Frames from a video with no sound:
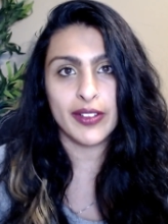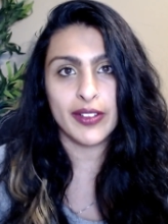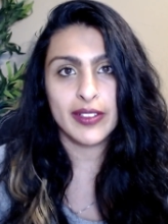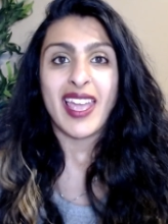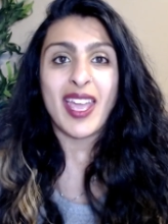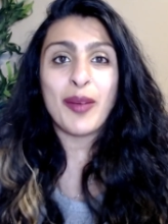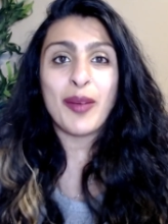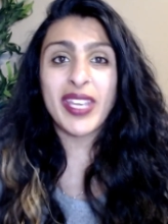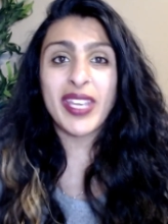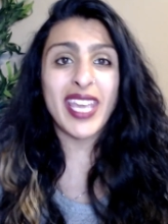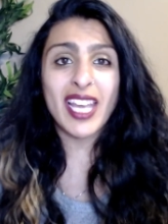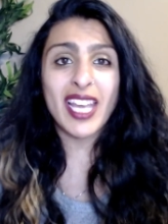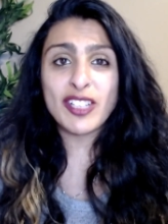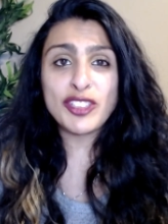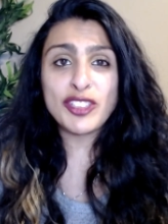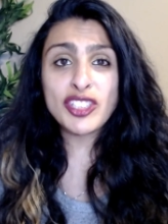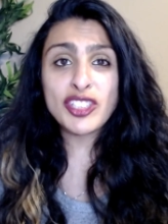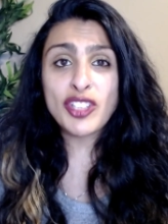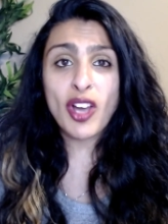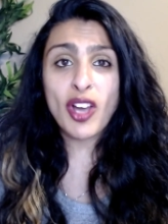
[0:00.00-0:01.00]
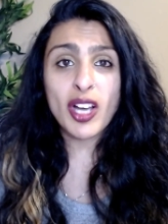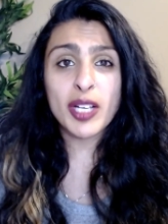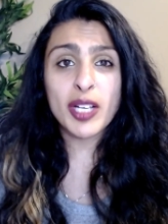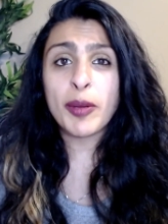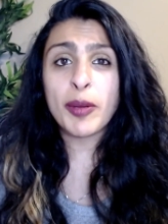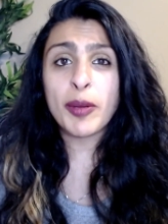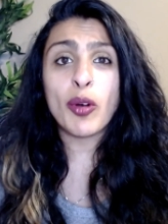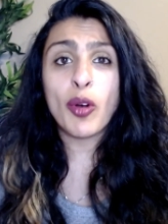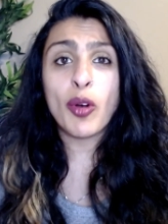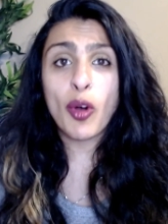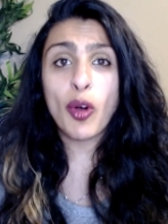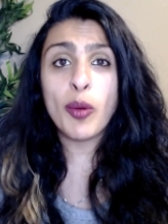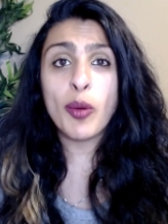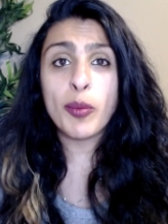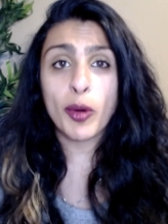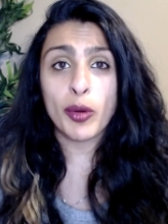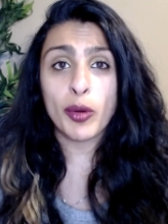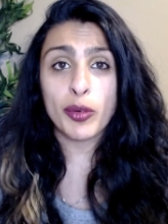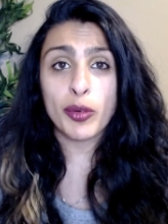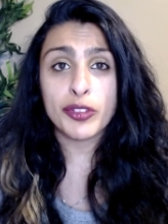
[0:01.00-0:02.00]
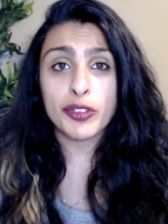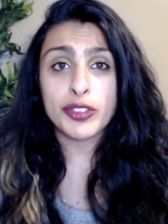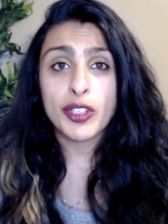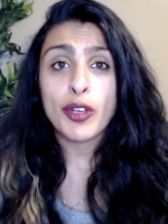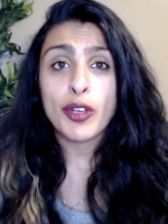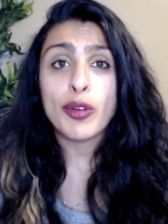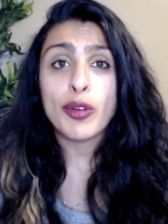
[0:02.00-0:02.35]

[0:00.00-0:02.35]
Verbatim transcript: And we can't just talk about homeowners.